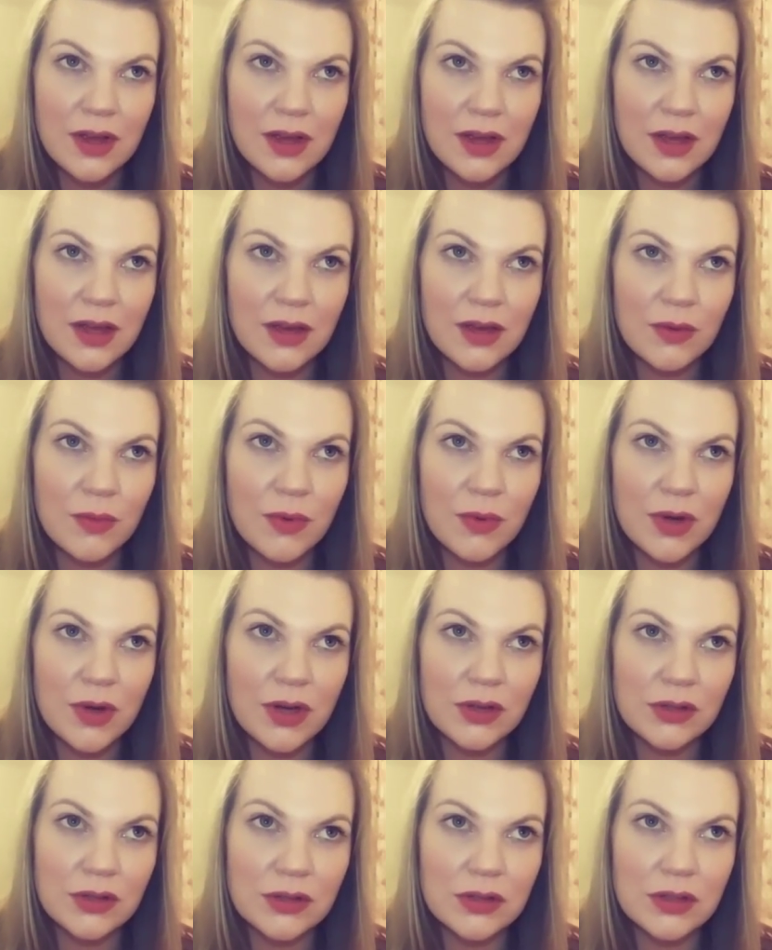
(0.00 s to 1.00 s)
it
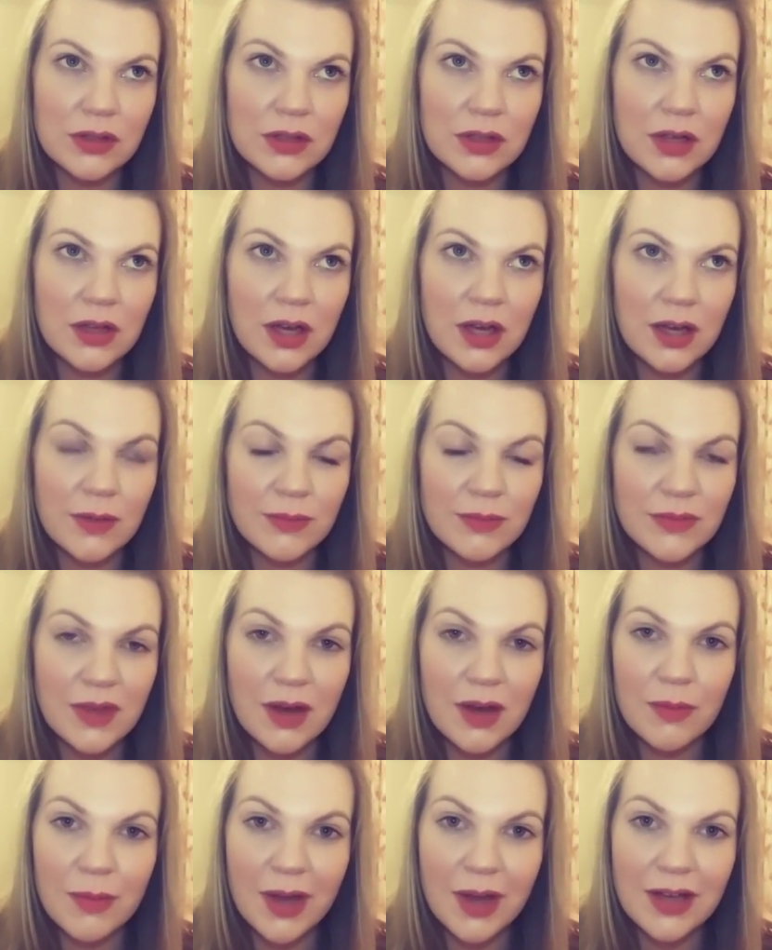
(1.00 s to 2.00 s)
will um,
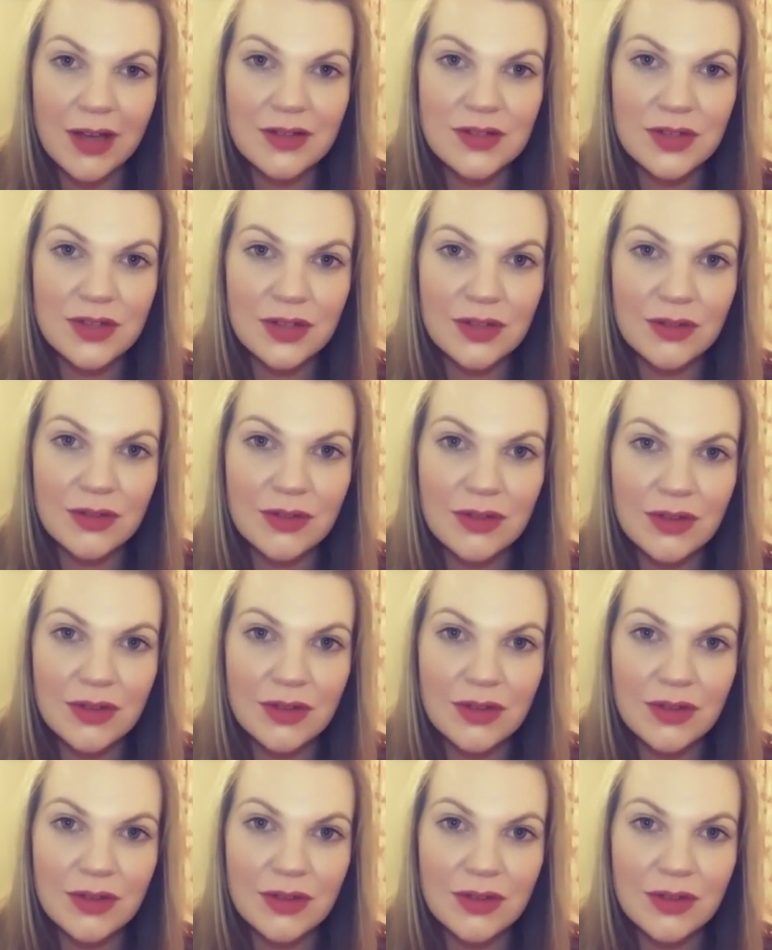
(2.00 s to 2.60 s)
come back to you